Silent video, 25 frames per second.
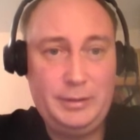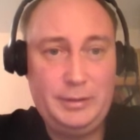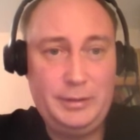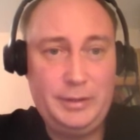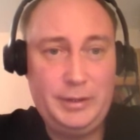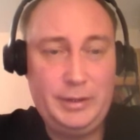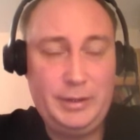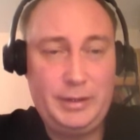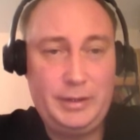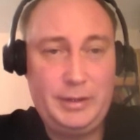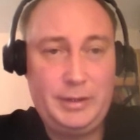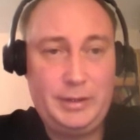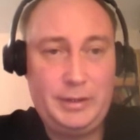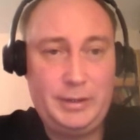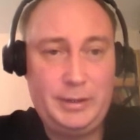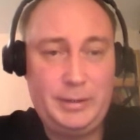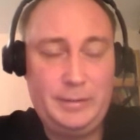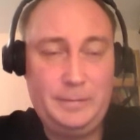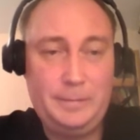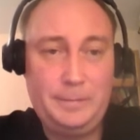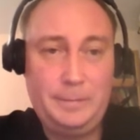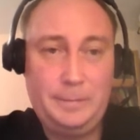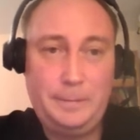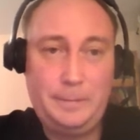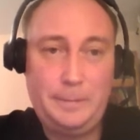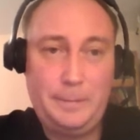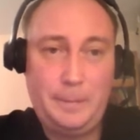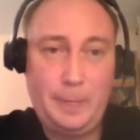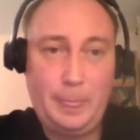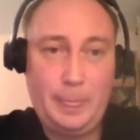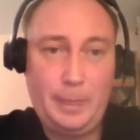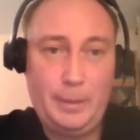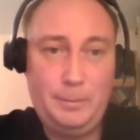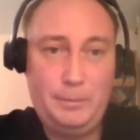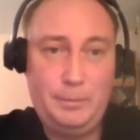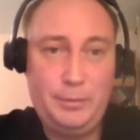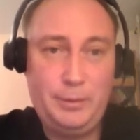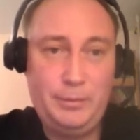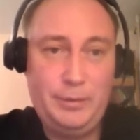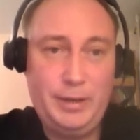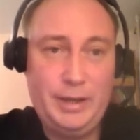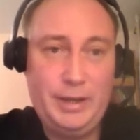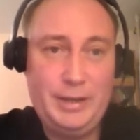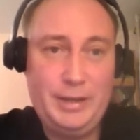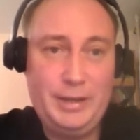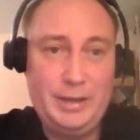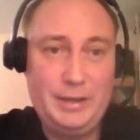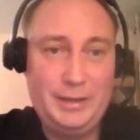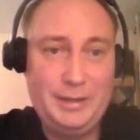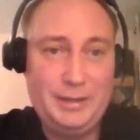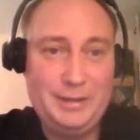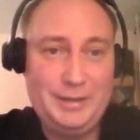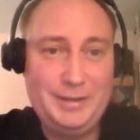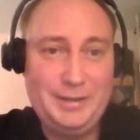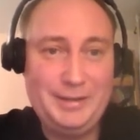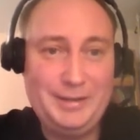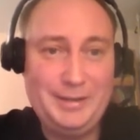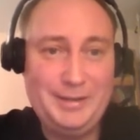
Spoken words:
like providing